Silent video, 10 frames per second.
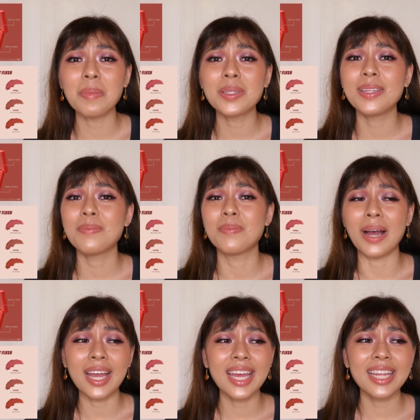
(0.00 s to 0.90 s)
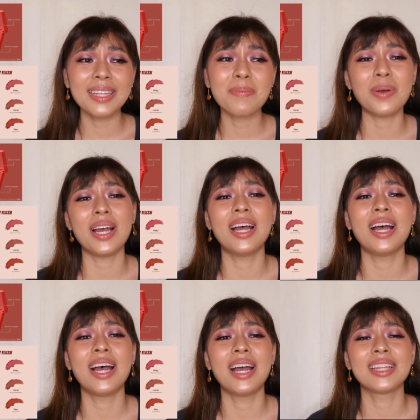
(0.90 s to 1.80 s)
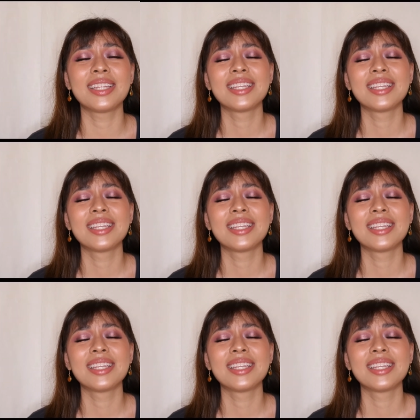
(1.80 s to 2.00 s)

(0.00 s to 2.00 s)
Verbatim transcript: able to buy it. But,